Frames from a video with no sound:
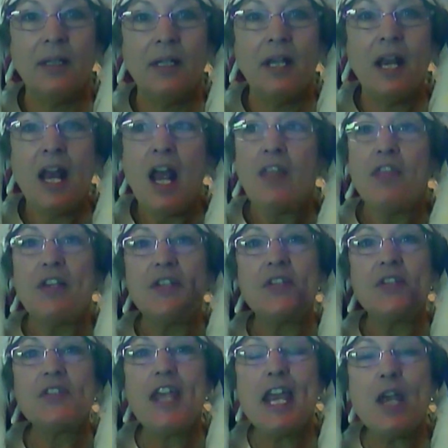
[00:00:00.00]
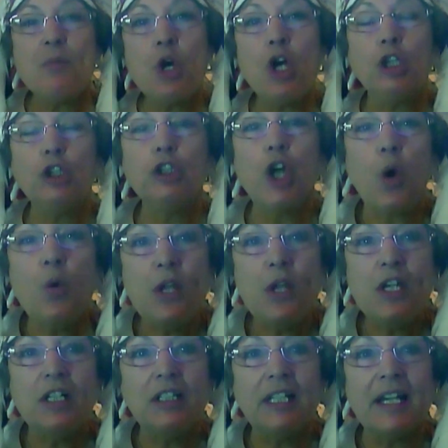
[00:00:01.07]
The same
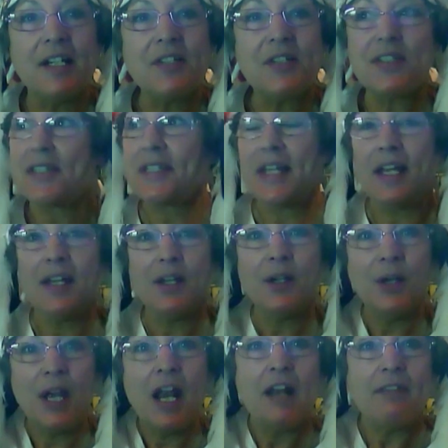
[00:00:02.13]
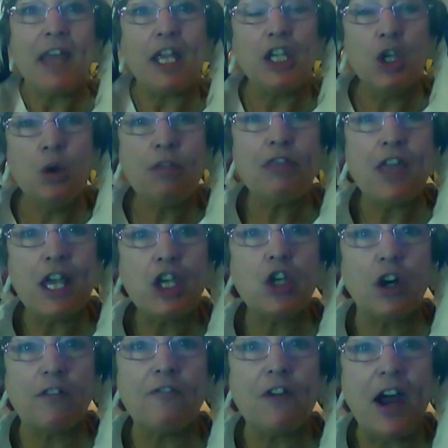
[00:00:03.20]
colonialists that you think you're
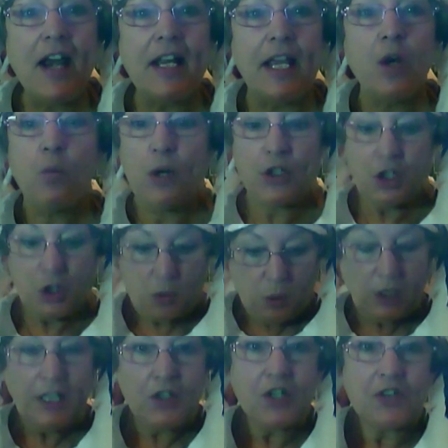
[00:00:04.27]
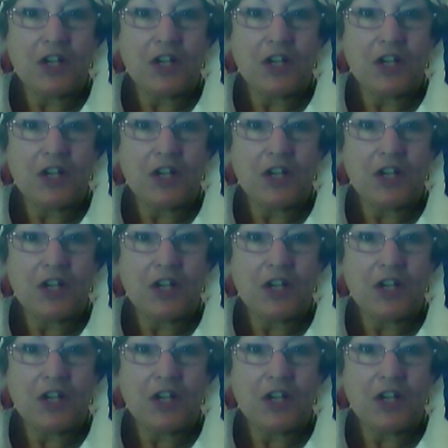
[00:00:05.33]
fighting, which is really just us